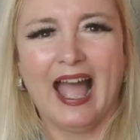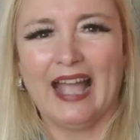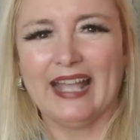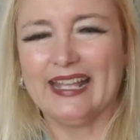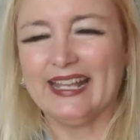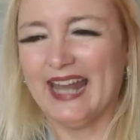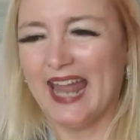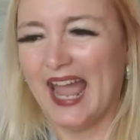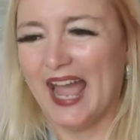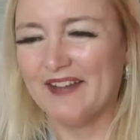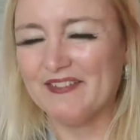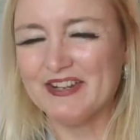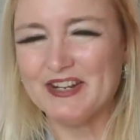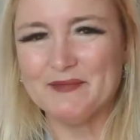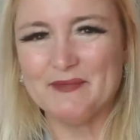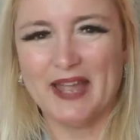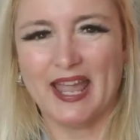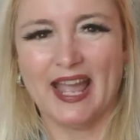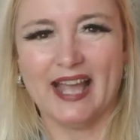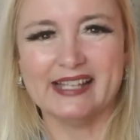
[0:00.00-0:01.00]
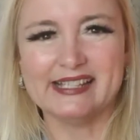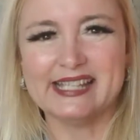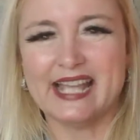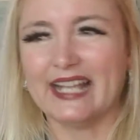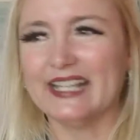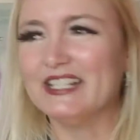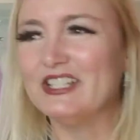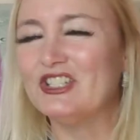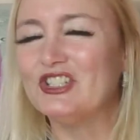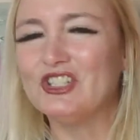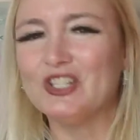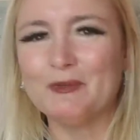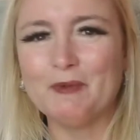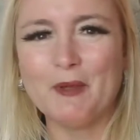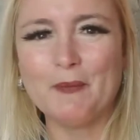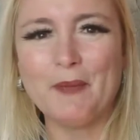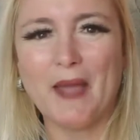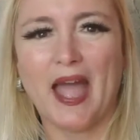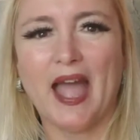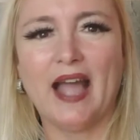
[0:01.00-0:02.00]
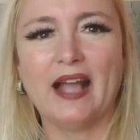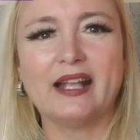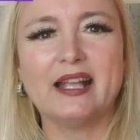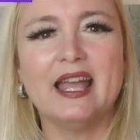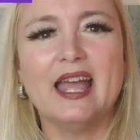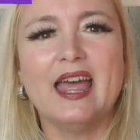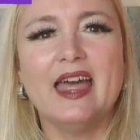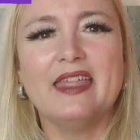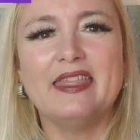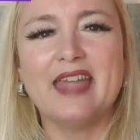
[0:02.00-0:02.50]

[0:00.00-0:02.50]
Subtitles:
I can have it in my house. I can ship it back.